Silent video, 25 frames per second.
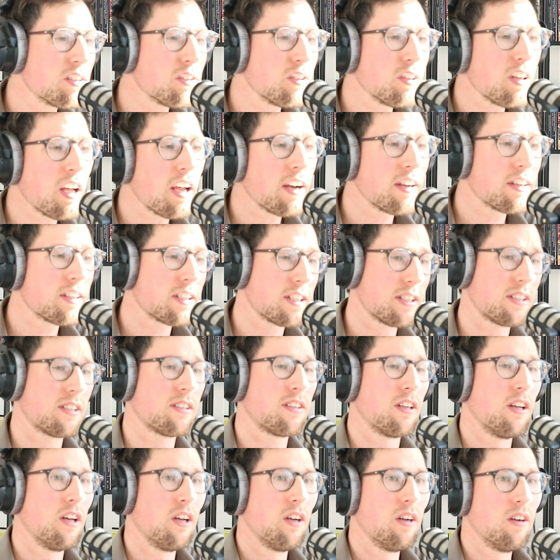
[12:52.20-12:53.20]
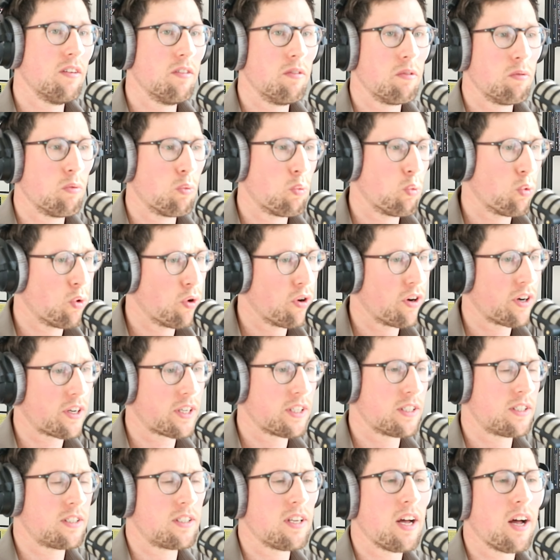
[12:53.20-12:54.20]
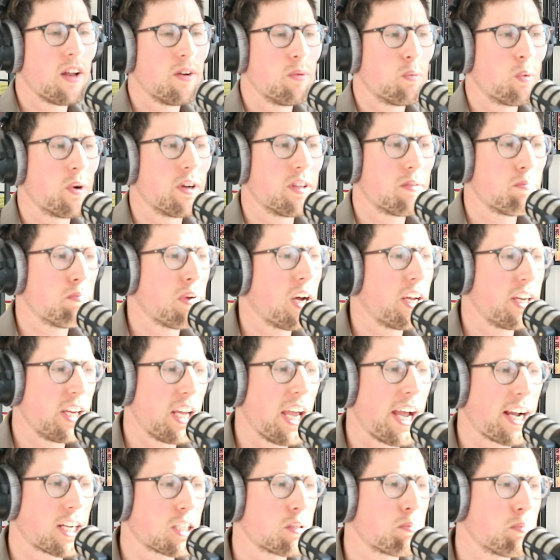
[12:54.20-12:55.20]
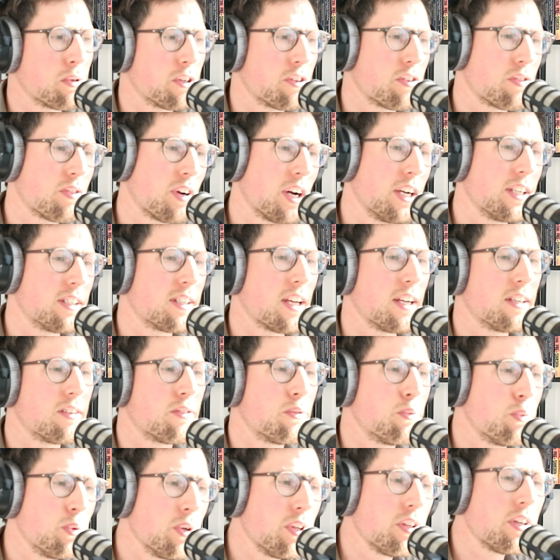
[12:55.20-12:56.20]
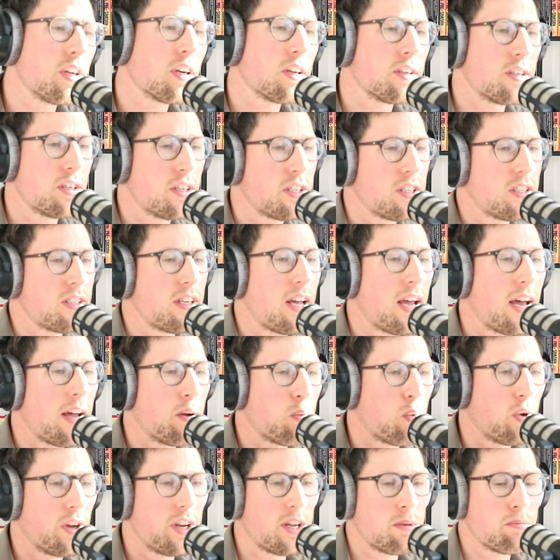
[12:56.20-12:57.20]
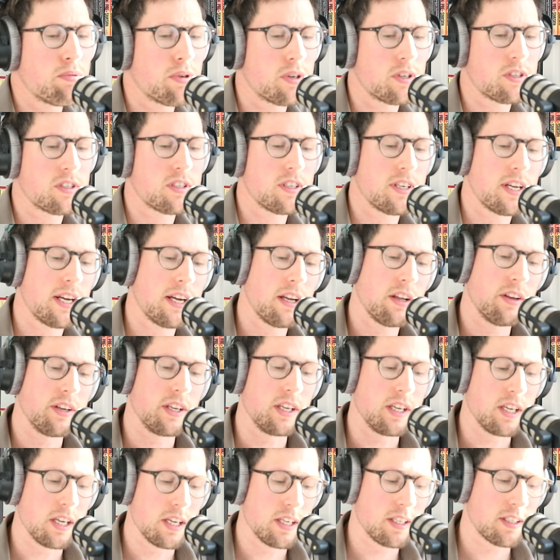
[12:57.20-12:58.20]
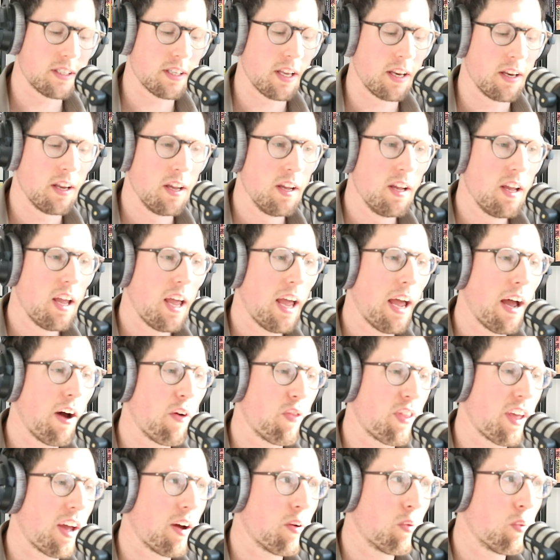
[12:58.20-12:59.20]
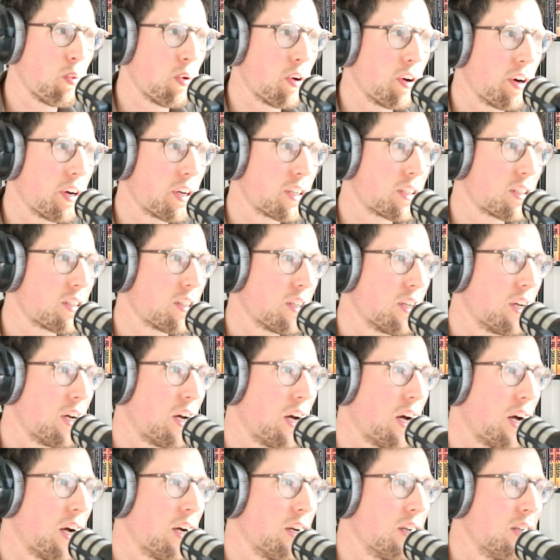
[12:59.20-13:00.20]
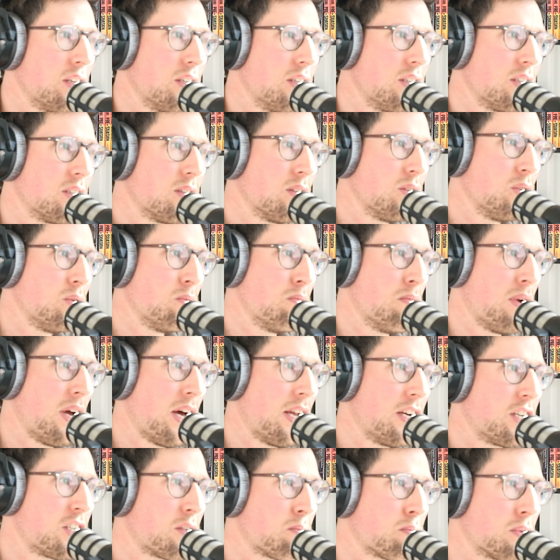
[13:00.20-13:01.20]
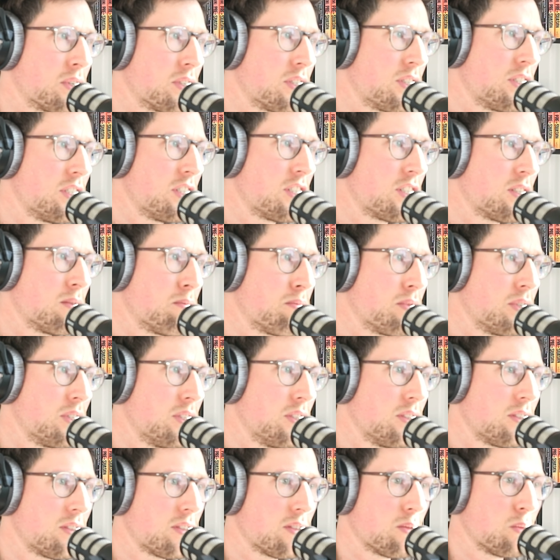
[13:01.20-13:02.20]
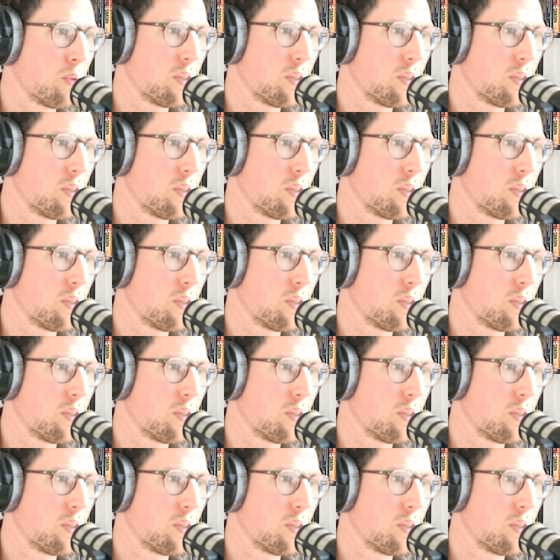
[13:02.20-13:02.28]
So a lot of this work is done by the experts, right? That really understand what a personality is and how that works. Manage participants.